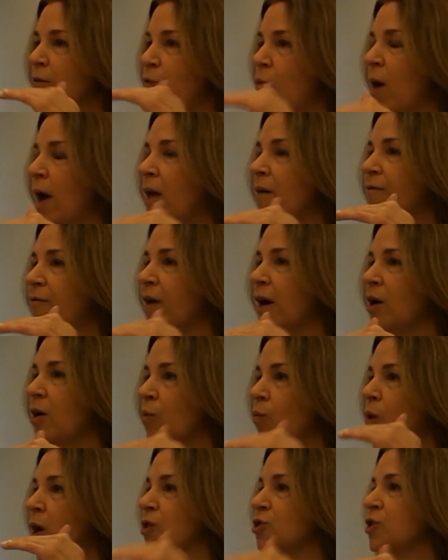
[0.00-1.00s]
of wildfire
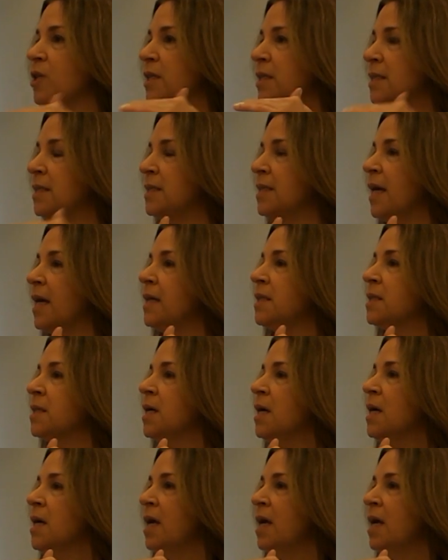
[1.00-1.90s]
in Washington State,